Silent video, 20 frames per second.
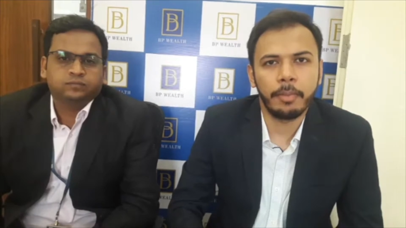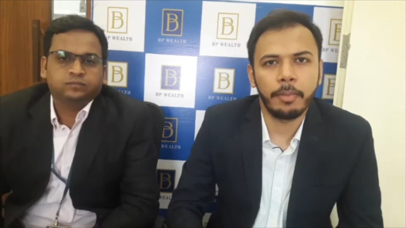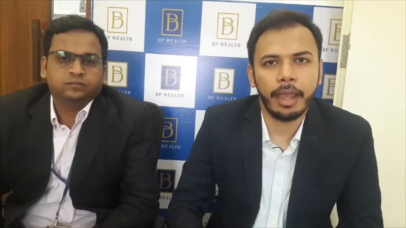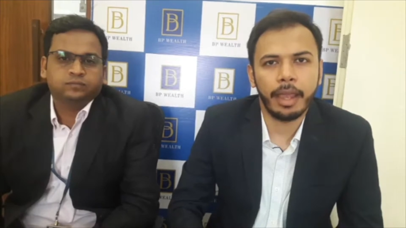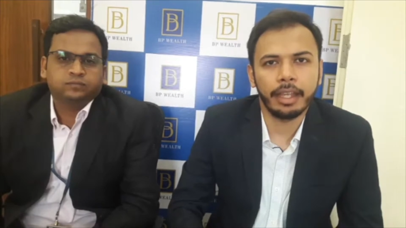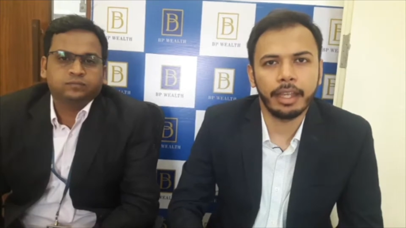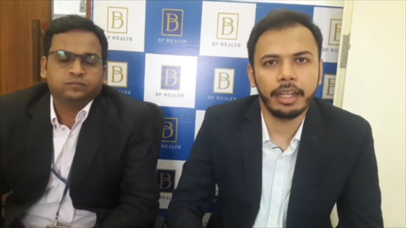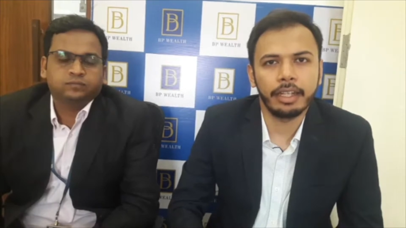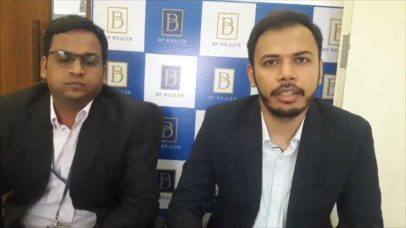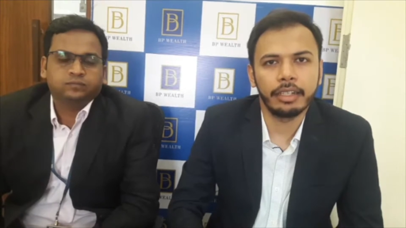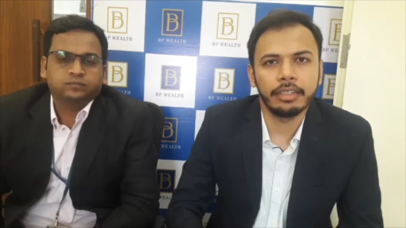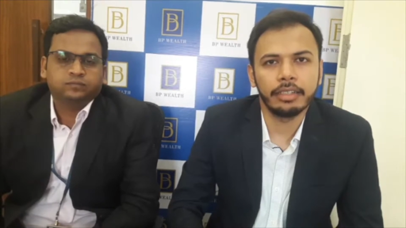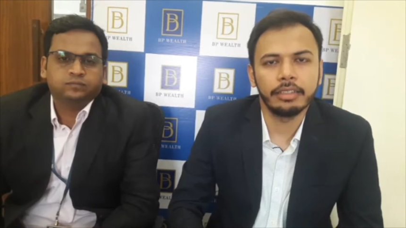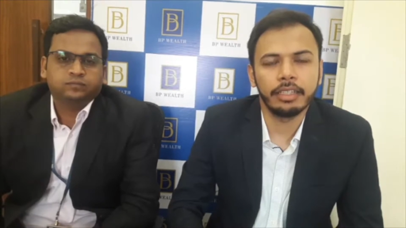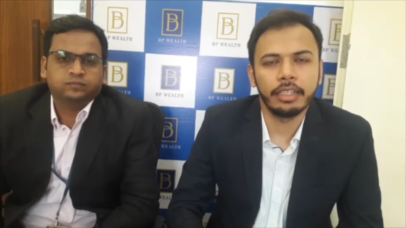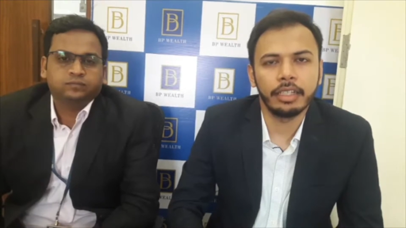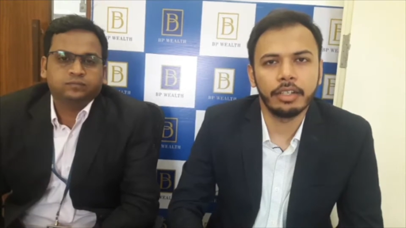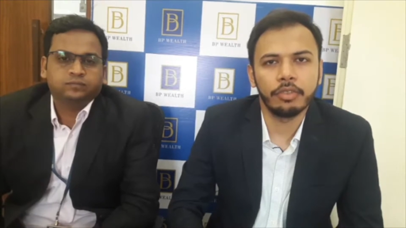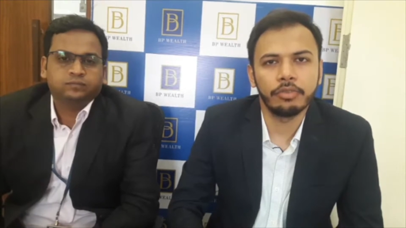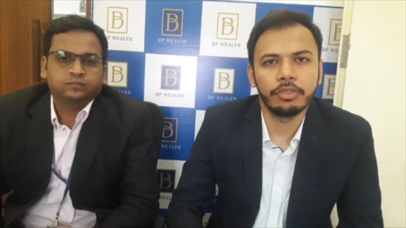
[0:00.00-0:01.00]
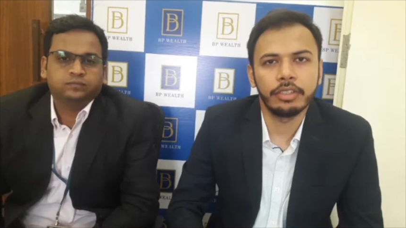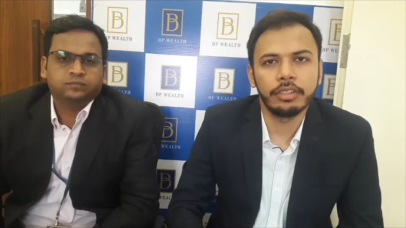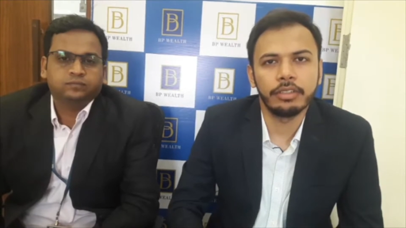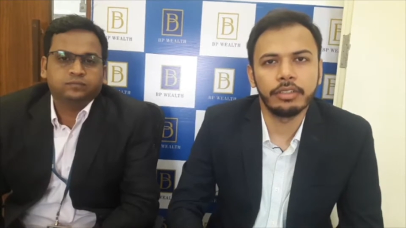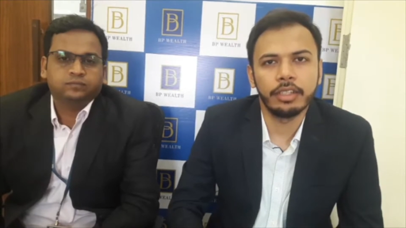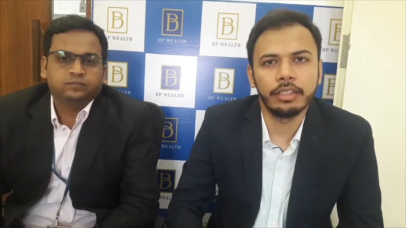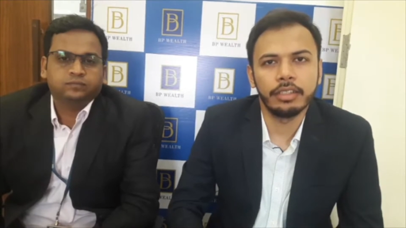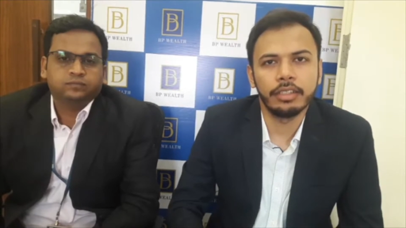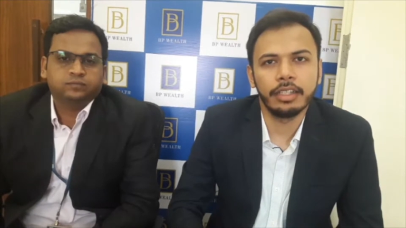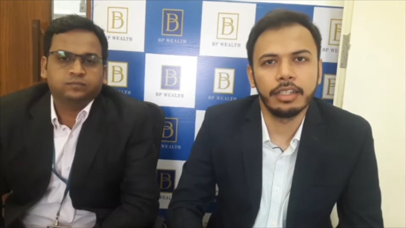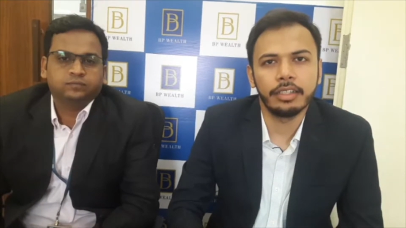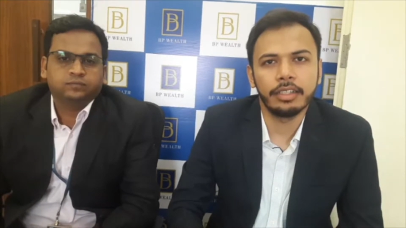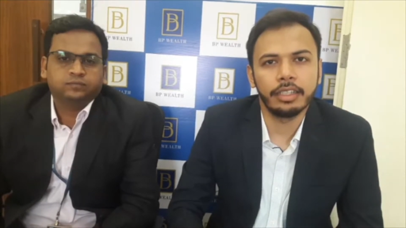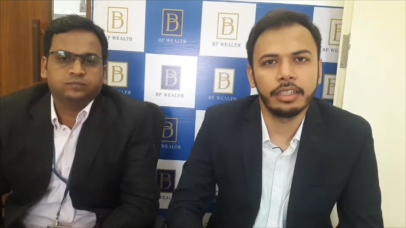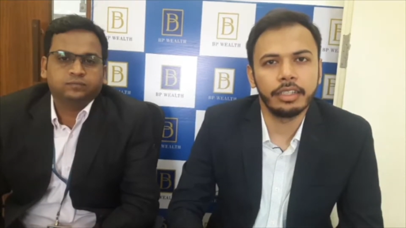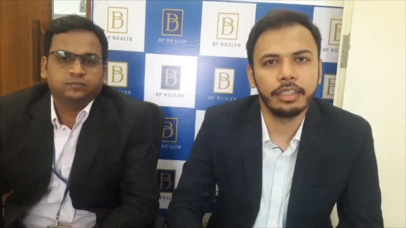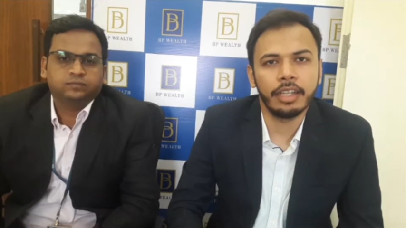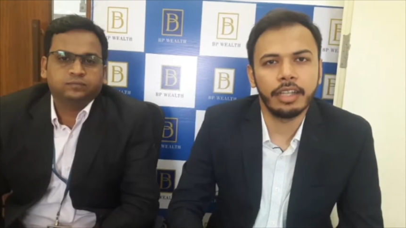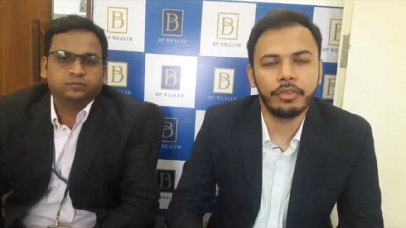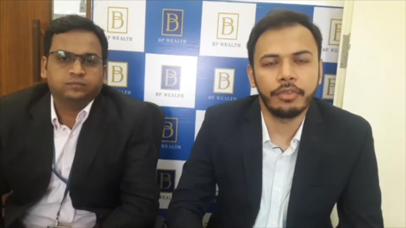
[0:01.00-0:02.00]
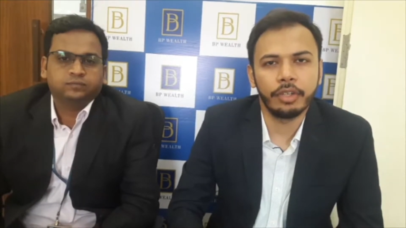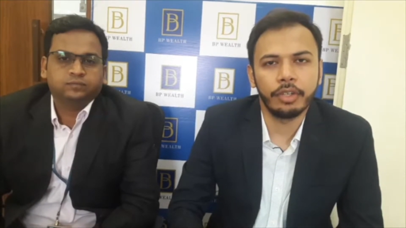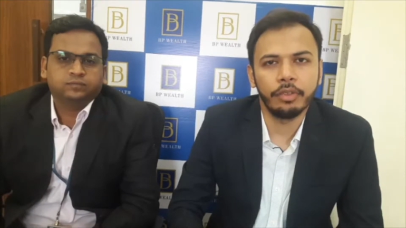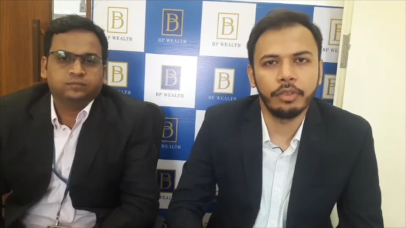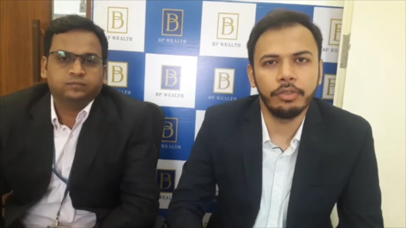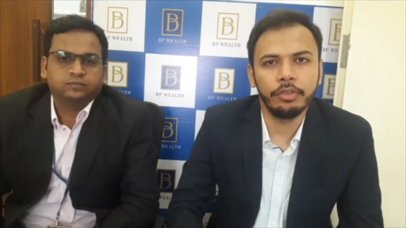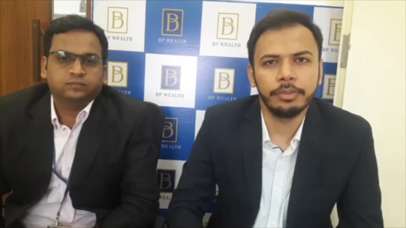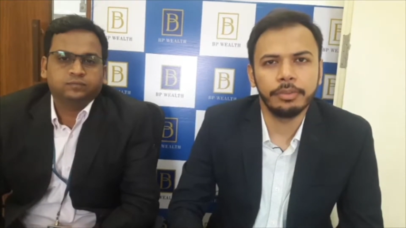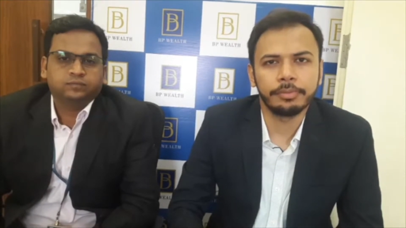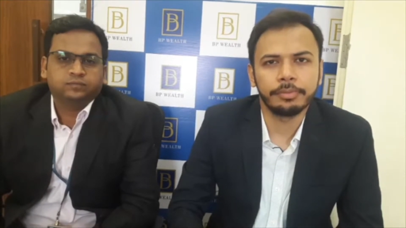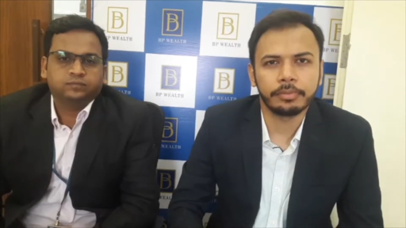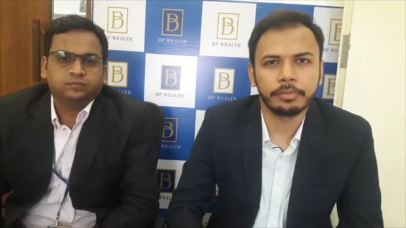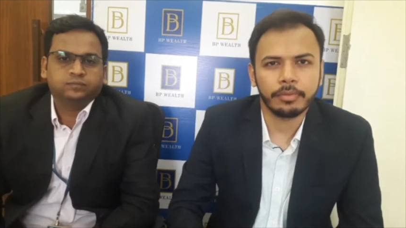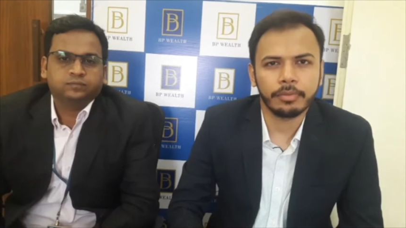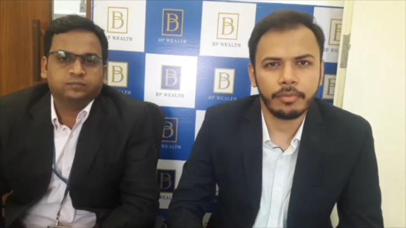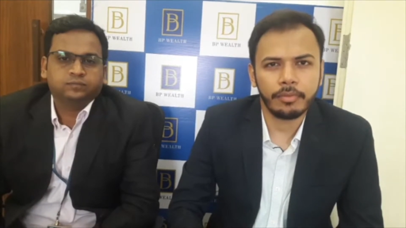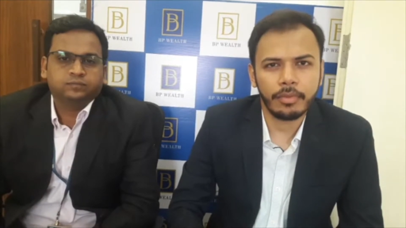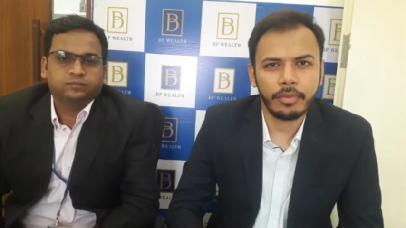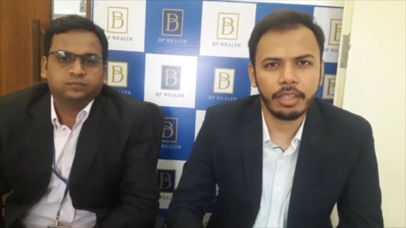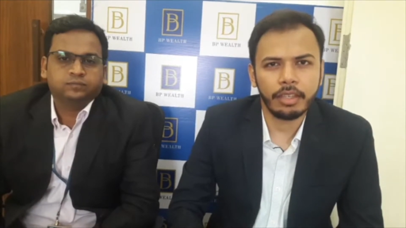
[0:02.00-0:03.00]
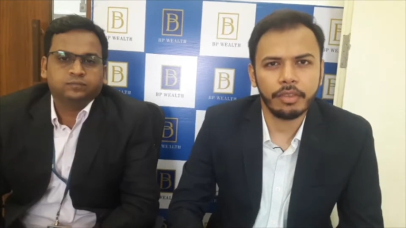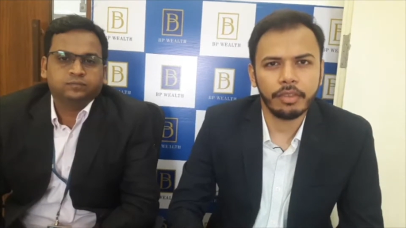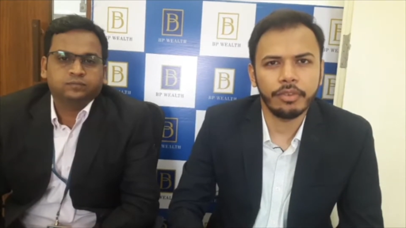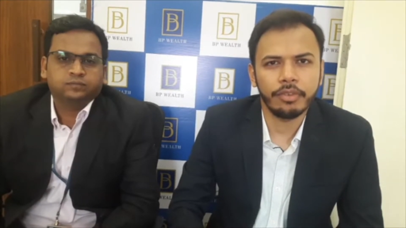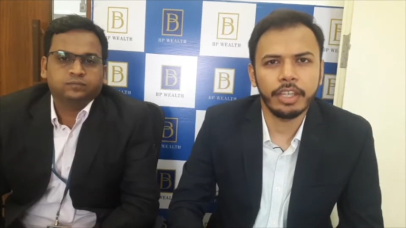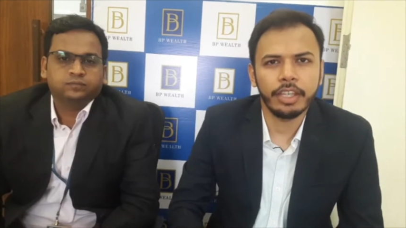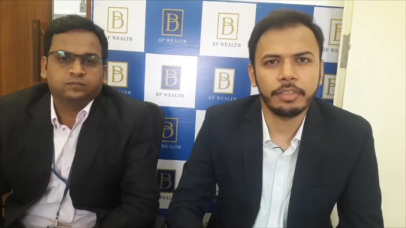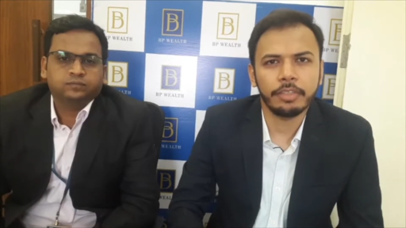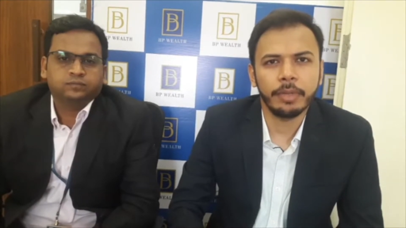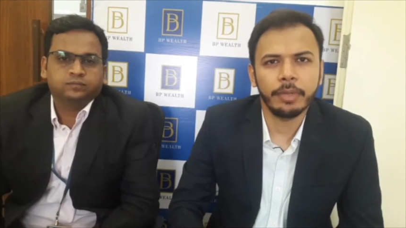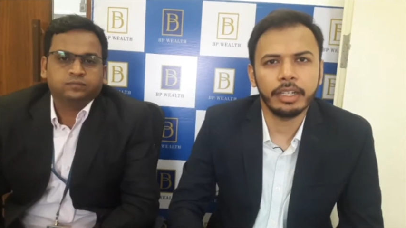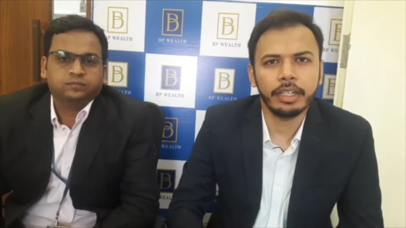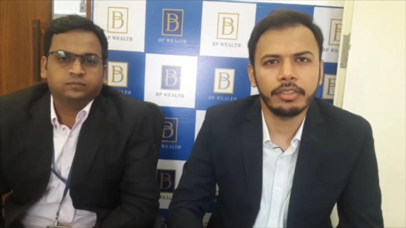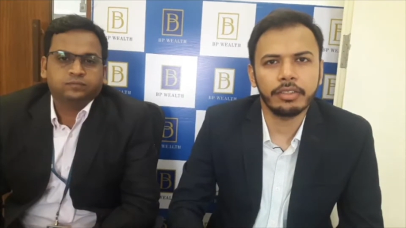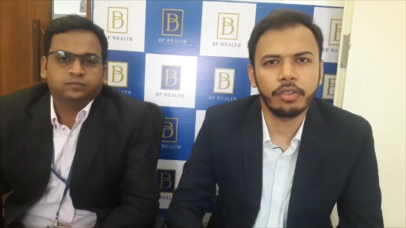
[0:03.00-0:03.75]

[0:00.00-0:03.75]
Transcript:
Speaker 1: Bank as it announced its results in the afternoon. We expect a